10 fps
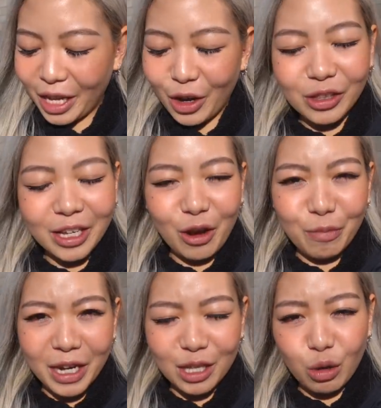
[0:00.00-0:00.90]
they only
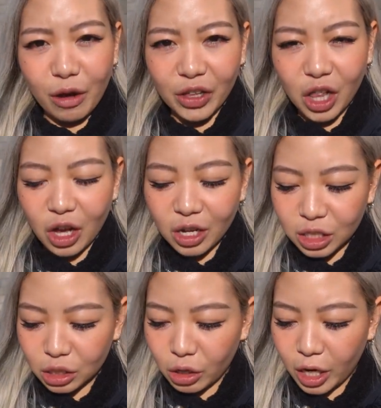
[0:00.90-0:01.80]
open at 12 o'clock.
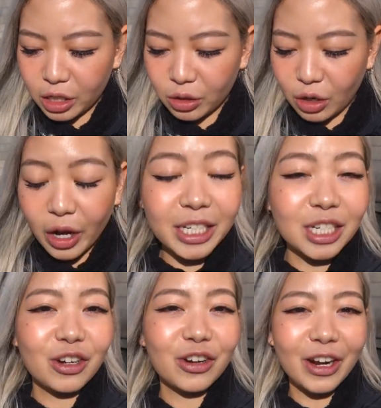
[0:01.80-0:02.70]
So I don't
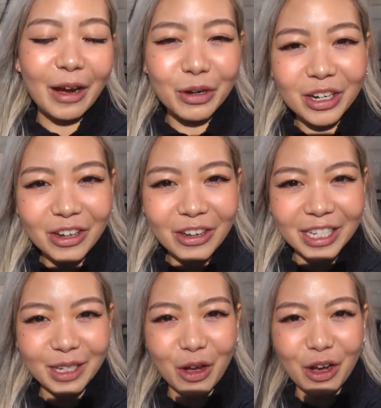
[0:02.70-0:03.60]
actually know. I'm gonna go get
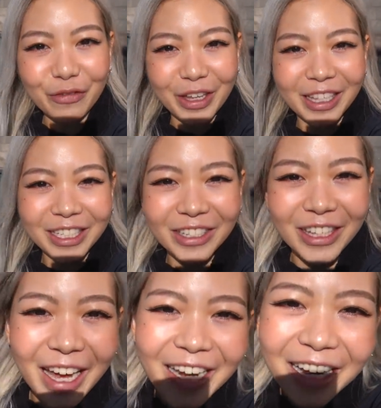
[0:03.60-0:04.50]
some coffee. Let's do
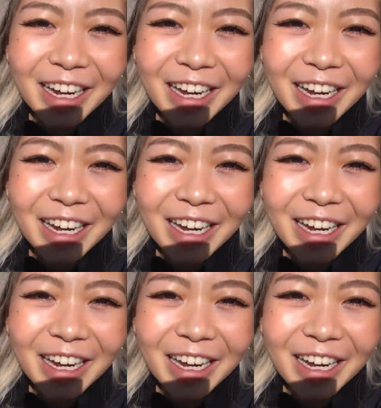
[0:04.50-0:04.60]
that.